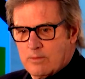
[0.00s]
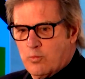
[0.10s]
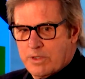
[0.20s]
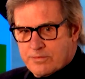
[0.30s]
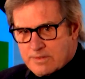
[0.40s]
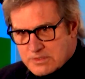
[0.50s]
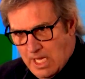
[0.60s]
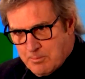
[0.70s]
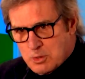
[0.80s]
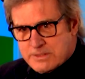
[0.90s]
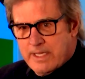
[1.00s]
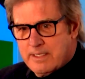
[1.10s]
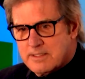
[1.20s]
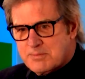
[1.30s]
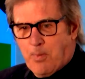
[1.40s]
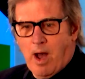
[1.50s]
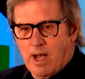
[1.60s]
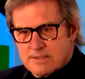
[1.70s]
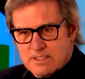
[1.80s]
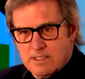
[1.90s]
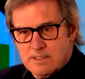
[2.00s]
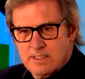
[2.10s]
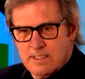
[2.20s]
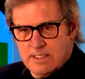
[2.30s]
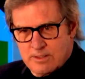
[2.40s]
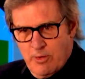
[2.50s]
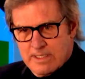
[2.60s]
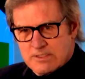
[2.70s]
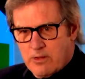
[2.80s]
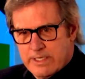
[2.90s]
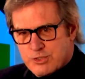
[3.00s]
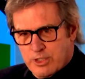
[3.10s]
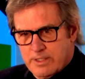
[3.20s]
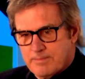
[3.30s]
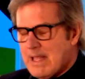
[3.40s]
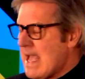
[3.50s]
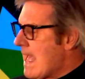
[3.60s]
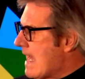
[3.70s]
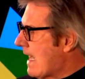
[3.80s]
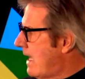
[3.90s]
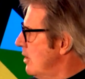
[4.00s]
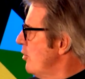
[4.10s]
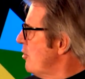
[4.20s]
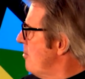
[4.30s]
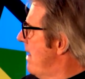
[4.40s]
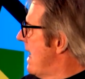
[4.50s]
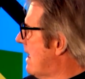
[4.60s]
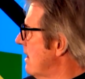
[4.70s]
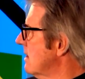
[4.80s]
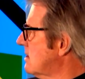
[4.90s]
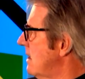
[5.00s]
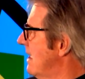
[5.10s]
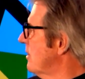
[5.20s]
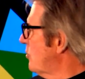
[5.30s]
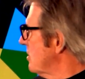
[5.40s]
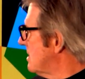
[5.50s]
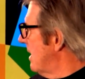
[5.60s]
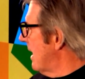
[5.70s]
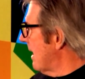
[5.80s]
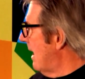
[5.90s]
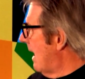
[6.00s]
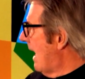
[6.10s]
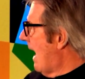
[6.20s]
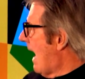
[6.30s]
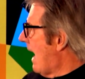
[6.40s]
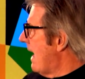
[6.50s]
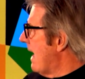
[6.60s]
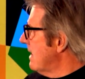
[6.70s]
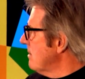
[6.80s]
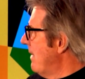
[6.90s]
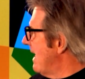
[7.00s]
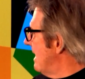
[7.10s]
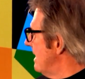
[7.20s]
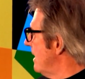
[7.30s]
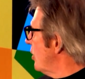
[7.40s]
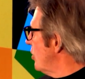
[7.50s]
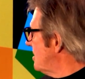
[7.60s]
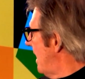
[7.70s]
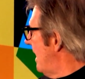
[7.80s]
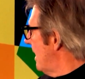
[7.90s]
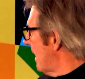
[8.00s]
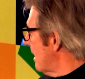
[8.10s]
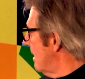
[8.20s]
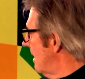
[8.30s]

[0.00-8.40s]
with simultaneous Bahasa translation. And I knew to make it interesting, I had to make it entertaining.